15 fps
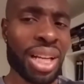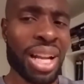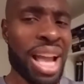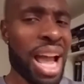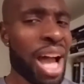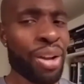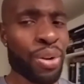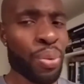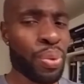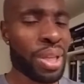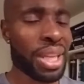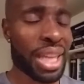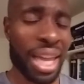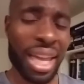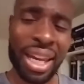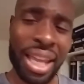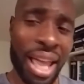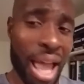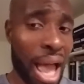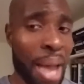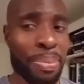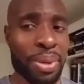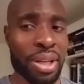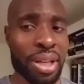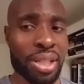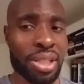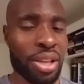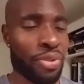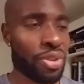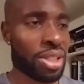how do we get
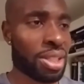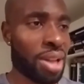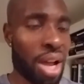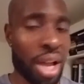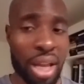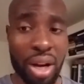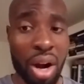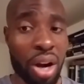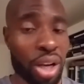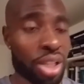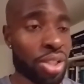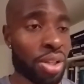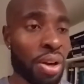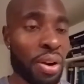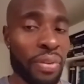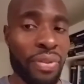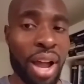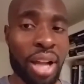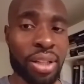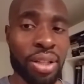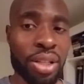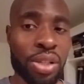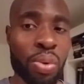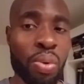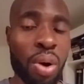happiness if it's not in our external factors?